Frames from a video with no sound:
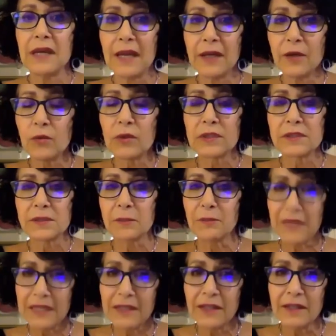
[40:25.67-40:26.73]
anyone's
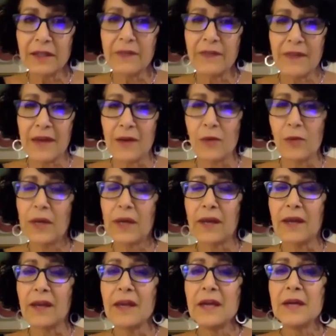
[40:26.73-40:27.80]
opinion in that
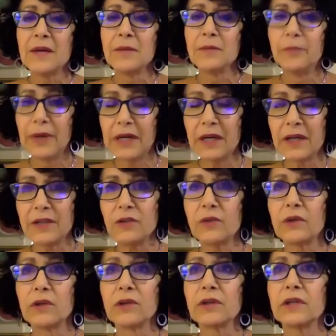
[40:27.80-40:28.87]
way, but you
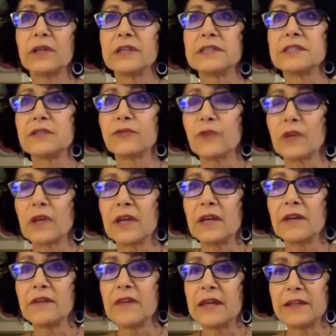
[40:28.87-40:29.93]
can look at it differently
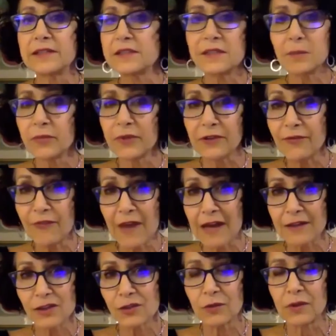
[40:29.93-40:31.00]
in that it's simply
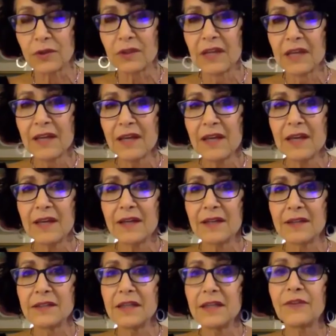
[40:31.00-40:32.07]
factual.
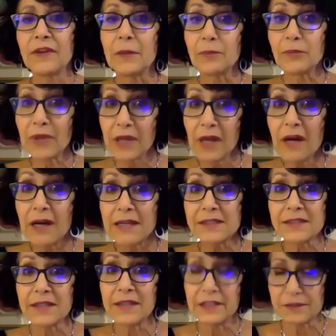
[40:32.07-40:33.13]
And if it
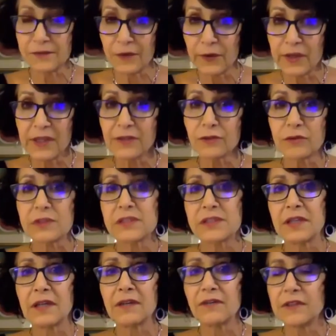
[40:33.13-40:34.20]
applies, then it's very
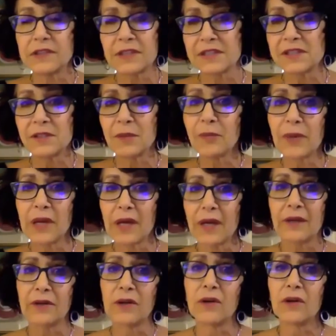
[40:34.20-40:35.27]
interesting. If it doesn't apply
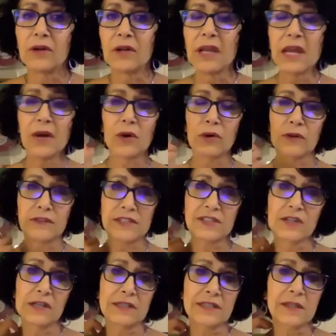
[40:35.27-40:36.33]
at all, or it's
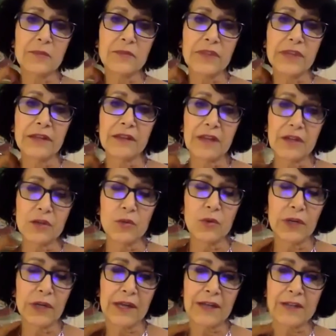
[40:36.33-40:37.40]
not something that you
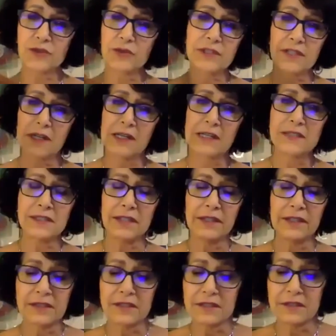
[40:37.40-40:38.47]
want to exercise, then
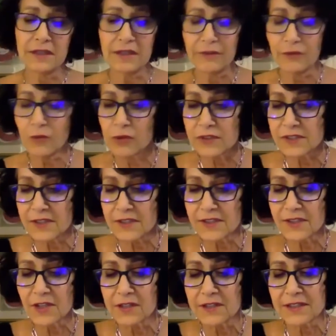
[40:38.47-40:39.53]
it's, of course,
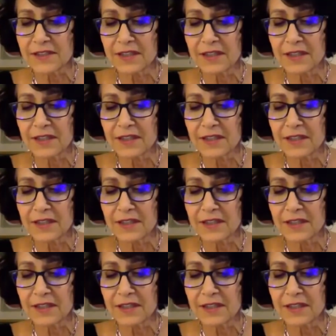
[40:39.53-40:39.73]
it's not